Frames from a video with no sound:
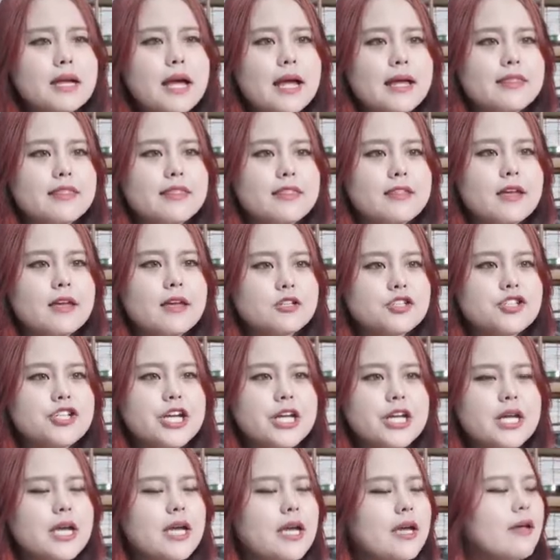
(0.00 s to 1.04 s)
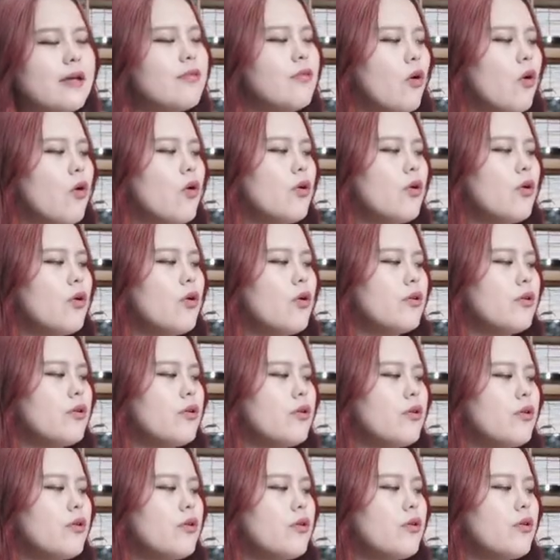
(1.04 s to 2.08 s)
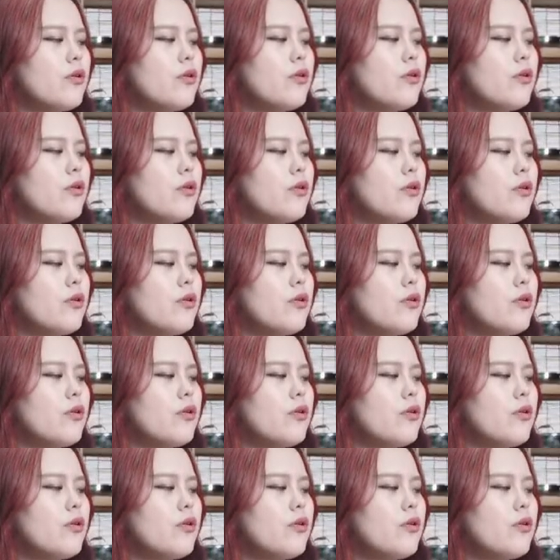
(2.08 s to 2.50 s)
I think chicken all this broccoli is